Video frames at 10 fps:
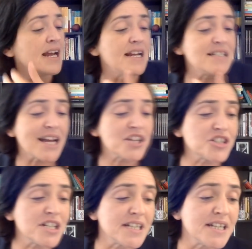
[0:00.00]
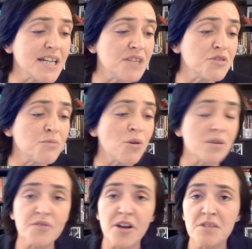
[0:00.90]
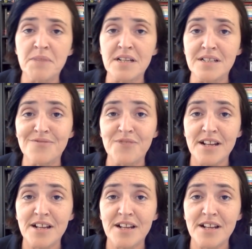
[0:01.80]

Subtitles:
is actually even more environmentally